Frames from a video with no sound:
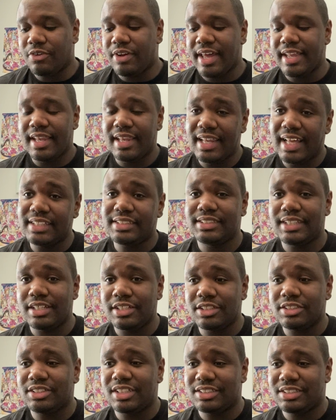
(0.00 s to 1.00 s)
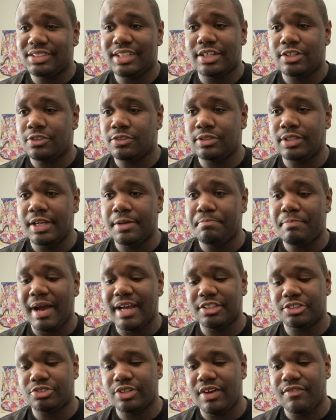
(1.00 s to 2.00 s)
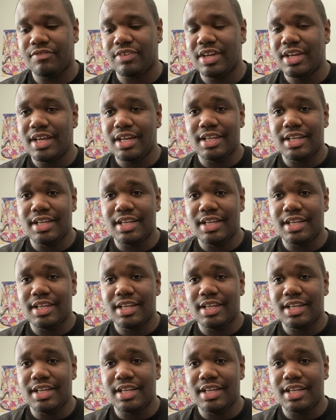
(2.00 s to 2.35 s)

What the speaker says: okay, let's settle it by strength,